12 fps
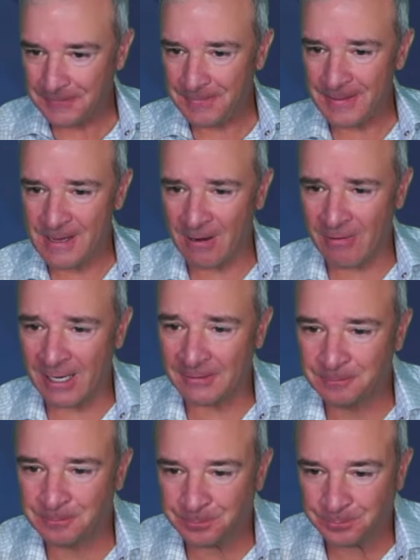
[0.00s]
All right.
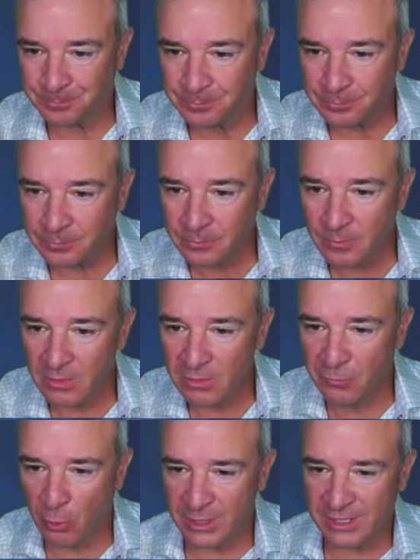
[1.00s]

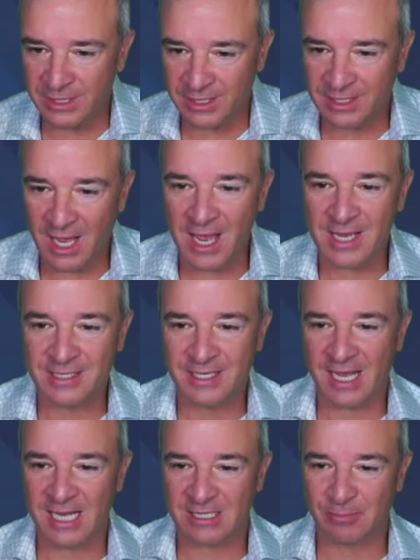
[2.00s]
46 eyes,
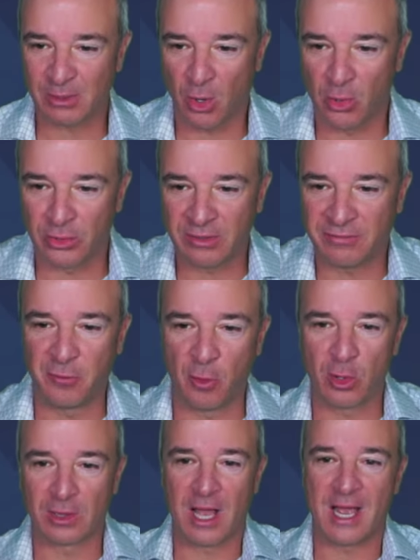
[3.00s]
yes, but only
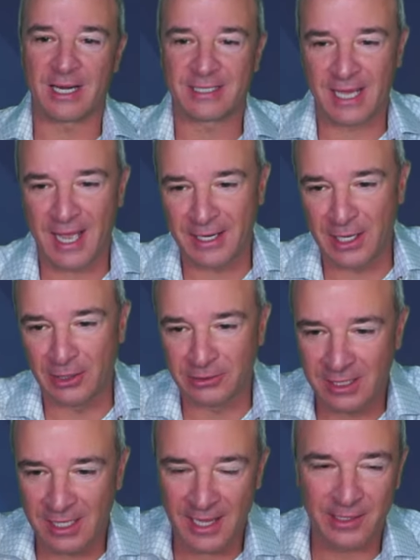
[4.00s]
4 likes. I know,
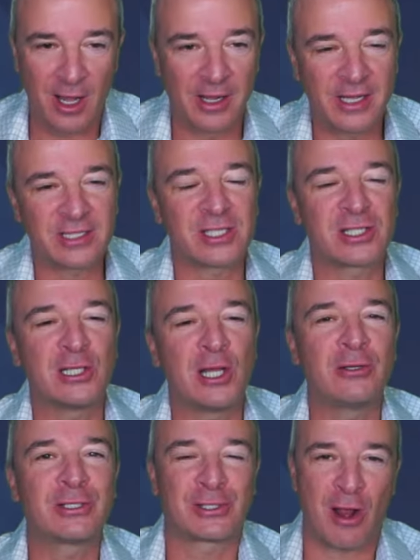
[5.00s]
Sly Dog. It's a
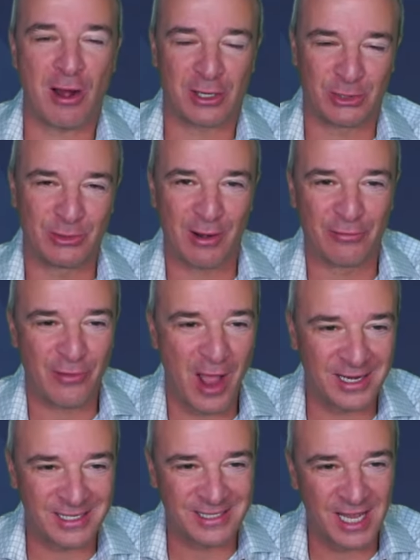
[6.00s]
slow start to our
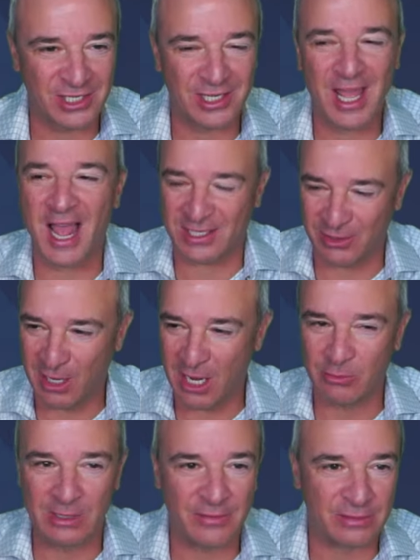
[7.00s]
Friday session. That's okay.
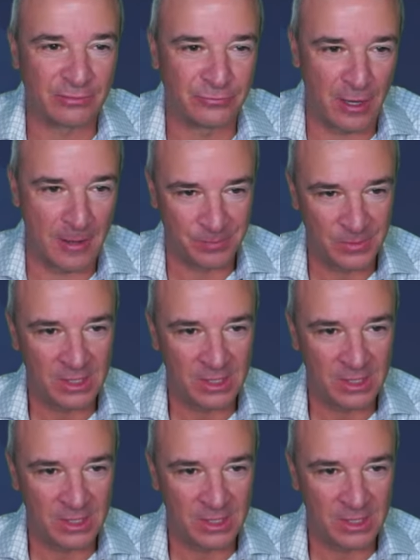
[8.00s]
We'll have some fun.